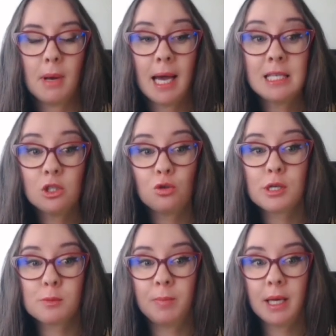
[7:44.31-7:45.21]
I need to
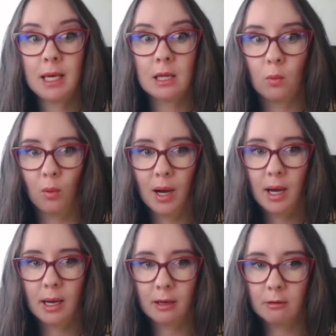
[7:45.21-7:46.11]
explain
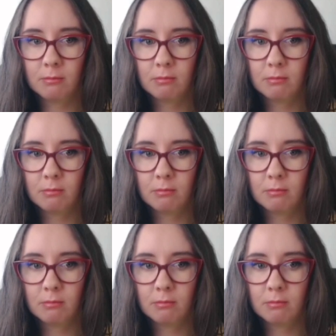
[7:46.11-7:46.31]
why.